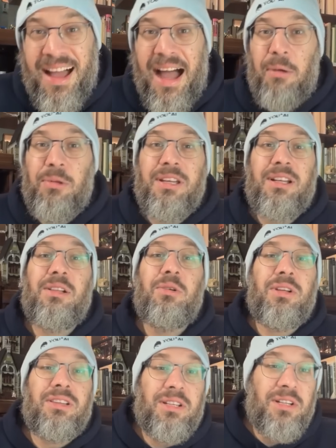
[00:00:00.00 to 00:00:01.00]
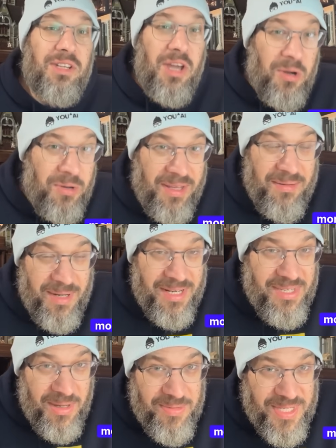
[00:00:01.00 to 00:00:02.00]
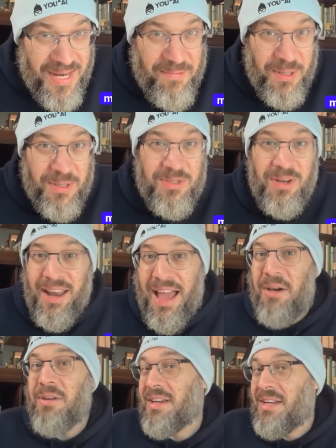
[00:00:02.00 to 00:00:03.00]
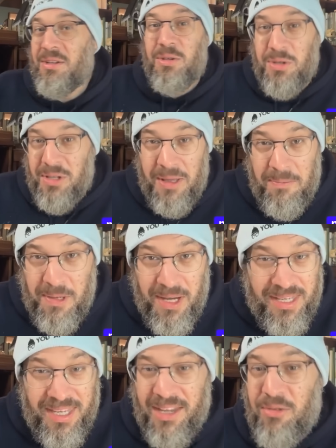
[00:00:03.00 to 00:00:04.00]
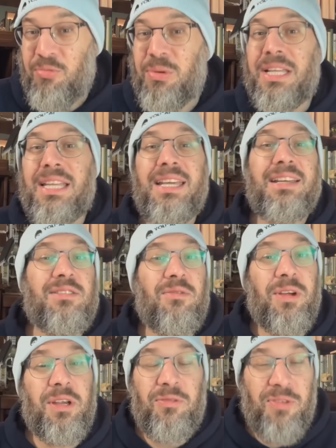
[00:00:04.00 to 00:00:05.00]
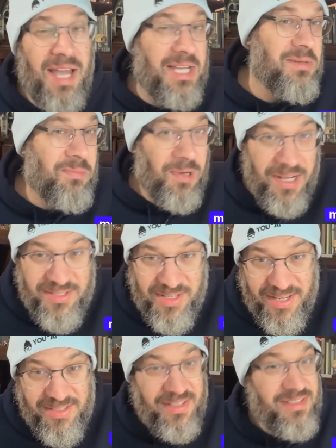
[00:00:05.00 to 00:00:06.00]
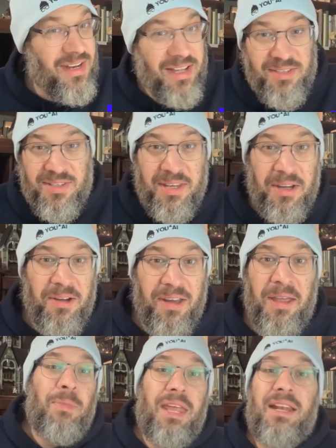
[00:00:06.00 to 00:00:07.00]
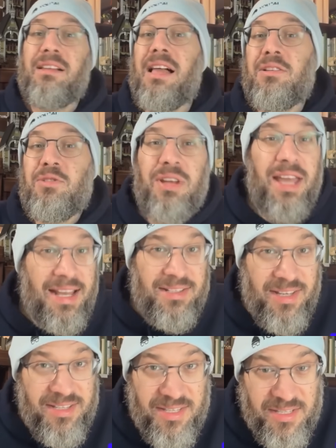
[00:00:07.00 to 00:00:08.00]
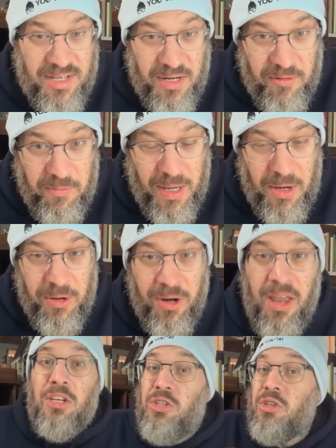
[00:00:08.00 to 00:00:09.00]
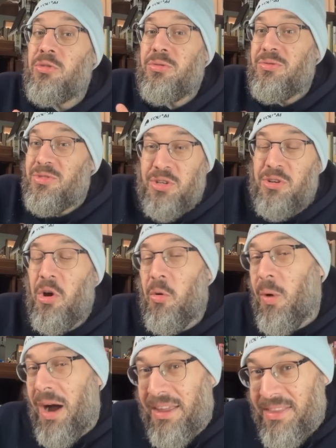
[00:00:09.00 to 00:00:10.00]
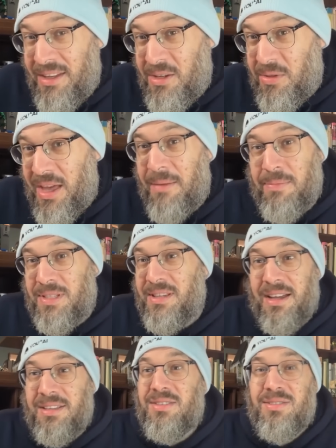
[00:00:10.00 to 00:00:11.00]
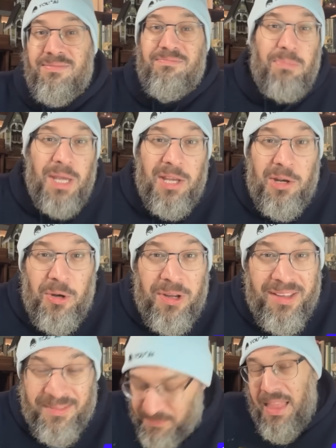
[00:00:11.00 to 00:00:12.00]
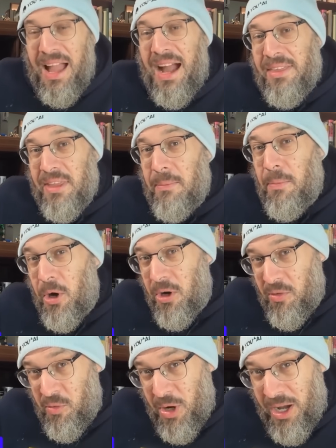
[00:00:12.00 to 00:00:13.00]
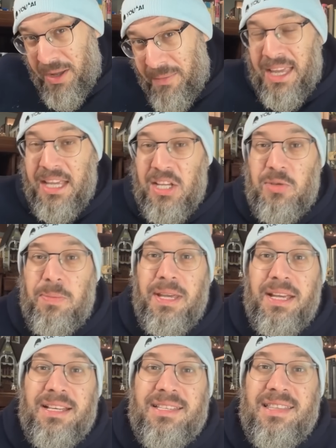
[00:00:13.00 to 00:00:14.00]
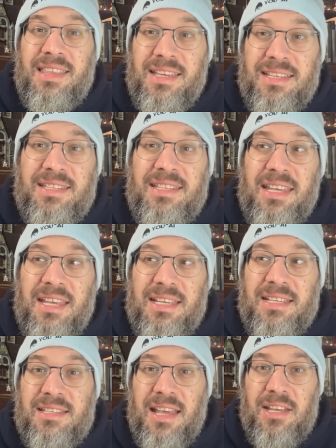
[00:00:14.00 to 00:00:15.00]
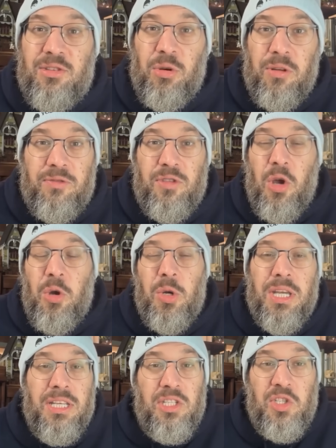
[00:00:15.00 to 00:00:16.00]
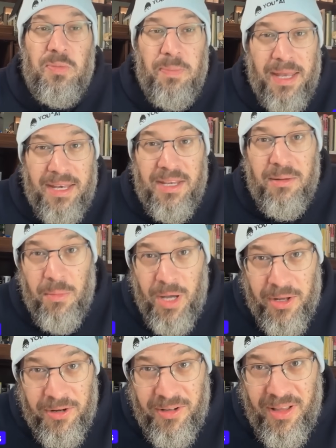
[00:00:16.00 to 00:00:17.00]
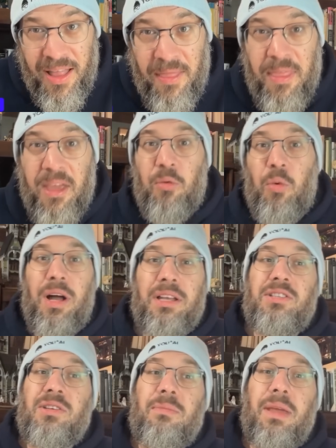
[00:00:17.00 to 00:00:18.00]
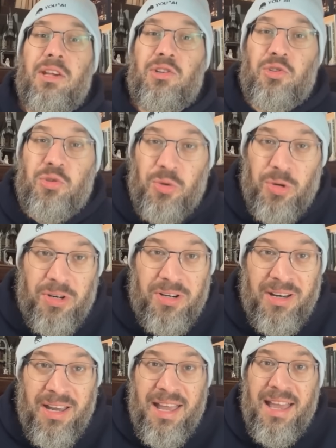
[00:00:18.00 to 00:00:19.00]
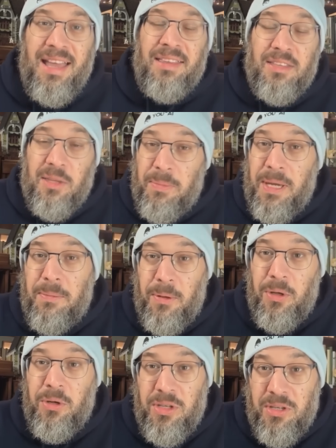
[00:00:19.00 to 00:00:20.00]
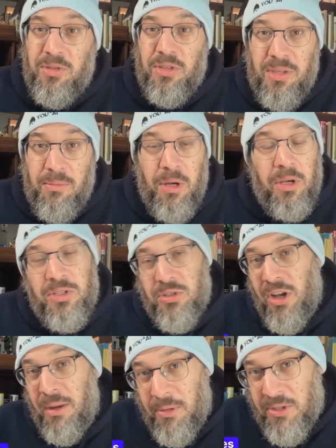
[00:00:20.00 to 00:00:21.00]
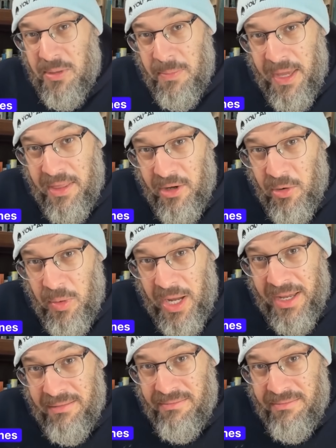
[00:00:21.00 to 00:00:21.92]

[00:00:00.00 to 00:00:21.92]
I will include a little note in my Substack post on how to get a Google API key. It really is a very fast process. It's not scary and allows you to access this kind of power. Do you know why they do that besides being annoying? I think part of why is because this is a sort of token spendy model and they want to make sure that the people who use it the most are able to pay their way.